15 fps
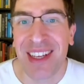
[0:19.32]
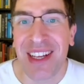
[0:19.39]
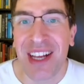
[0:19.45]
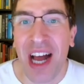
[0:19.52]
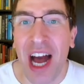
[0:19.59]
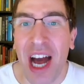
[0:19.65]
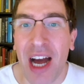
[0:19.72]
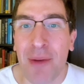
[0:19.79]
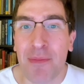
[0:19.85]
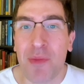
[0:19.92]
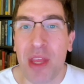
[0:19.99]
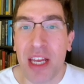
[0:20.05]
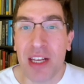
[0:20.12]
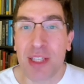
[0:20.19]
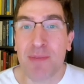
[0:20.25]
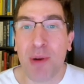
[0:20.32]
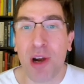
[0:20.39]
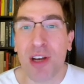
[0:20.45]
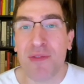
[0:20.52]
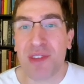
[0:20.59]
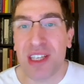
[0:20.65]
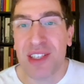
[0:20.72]
It is
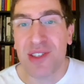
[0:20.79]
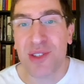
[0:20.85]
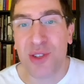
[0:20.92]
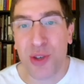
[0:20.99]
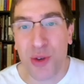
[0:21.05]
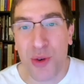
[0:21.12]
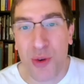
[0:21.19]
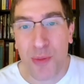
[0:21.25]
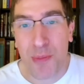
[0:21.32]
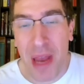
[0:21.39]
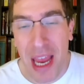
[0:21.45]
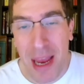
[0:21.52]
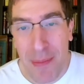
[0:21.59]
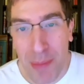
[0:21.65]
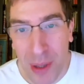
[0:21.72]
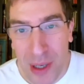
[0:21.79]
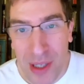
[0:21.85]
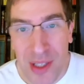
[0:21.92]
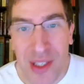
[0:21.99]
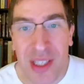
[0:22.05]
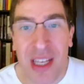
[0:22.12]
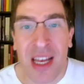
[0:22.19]
part of these two
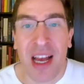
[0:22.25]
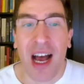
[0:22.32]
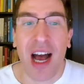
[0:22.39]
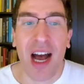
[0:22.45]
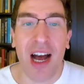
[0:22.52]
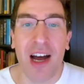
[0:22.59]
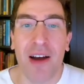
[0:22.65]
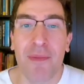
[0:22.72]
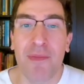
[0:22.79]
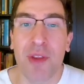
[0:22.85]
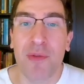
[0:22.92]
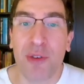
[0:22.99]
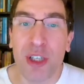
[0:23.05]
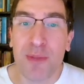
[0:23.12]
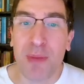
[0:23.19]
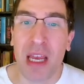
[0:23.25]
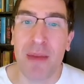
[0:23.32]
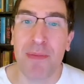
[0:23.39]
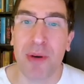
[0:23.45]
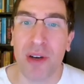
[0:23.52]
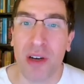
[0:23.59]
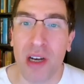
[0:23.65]
papers. The first
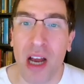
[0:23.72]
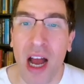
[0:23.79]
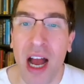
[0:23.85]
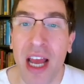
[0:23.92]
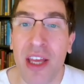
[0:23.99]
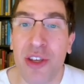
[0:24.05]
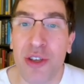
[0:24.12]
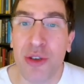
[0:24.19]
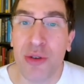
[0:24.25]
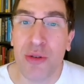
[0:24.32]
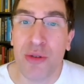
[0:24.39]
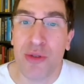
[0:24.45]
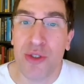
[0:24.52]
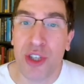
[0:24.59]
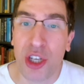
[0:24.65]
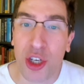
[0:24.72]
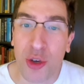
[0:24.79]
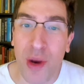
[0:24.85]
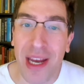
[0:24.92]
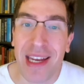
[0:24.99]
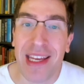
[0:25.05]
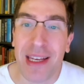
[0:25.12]
paper, I used
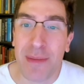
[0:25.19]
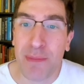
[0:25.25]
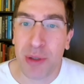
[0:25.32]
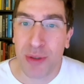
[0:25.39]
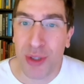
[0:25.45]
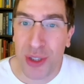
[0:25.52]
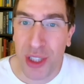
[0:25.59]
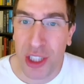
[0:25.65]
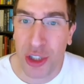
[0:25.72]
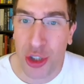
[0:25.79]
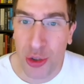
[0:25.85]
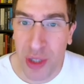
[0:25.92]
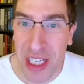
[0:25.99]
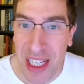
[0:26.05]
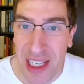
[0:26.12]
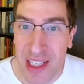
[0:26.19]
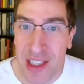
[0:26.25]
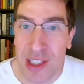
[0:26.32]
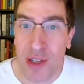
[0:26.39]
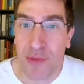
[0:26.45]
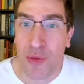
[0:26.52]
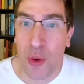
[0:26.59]
gradient boosted
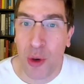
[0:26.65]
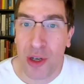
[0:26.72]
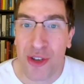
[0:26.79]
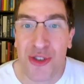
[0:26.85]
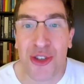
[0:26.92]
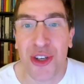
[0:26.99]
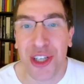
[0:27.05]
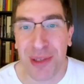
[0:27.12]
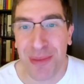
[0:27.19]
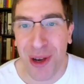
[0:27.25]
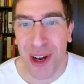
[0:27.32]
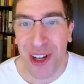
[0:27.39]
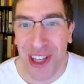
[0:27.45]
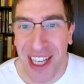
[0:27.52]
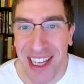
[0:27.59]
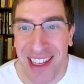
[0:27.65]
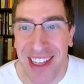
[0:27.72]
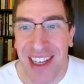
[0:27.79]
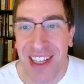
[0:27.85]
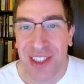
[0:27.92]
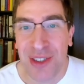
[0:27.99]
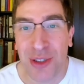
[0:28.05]
trees for surrogate modeling
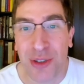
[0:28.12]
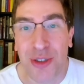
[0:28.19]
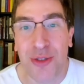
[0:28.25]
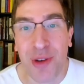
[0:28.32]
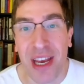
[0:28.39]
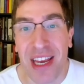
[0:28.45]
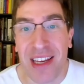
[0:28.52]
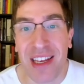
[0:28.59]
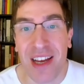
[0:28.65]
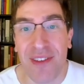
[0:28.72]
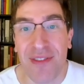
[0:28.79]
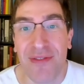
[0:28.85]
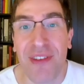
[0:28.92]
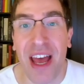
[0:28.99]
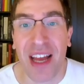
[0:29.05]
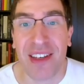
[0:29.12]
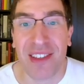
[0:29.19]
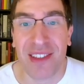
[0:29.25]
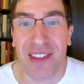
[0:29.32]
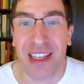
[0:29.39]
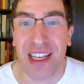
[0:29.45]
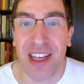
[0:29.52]
to great effect.
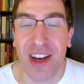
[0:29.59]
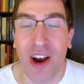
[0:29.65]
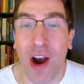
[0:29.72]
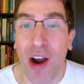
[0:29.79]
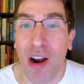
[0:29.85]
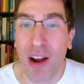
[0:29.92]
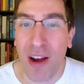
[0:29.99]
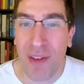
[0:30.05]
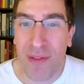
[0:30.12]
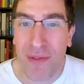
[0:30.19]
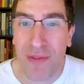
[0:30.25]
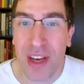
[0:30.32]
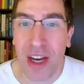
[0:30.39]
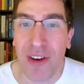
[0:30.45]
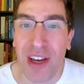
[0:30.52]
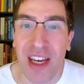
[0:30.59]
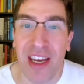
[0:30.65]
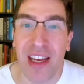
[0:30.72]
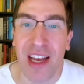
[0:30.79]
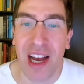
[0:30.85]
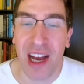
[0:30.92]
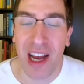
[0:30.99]
They are a
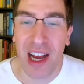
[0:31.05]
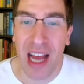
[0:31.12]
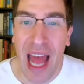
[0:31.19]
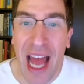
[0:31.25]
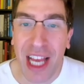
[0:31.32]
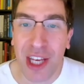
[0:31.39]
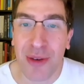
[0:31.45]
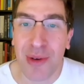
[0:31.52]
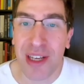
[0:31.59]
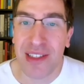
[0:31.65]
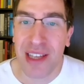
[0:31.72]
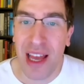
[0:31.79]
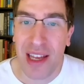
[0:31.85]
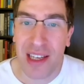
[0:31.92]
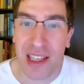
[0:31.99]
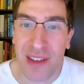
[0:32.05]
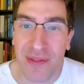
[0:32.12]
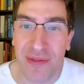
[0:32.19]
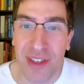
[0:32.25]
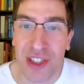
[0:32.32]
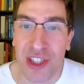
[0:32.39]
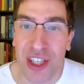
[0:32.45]
very accurate and
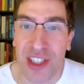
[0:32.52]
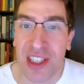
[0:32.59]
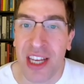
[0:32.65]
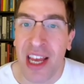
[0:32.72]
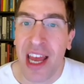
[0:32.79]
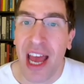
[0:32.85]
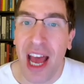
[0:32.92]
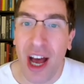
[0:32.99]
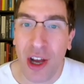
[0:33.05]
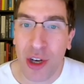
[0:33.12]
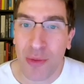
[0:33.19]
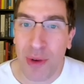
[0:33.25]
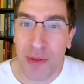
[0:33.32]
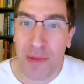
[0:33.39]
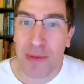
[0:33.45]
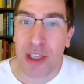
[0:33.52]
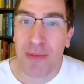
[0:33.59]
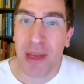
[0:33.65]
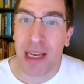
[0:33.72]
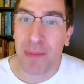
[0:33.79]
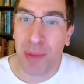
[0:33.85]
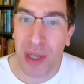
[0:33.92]
efficient algorithm to
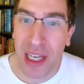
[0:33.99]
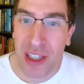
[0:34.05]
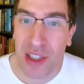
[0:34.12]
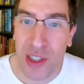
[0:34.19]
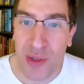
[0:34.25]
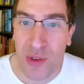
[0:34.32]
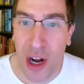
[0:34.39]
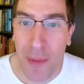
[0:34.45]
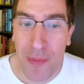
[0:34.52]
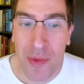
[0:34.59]
make predictions from.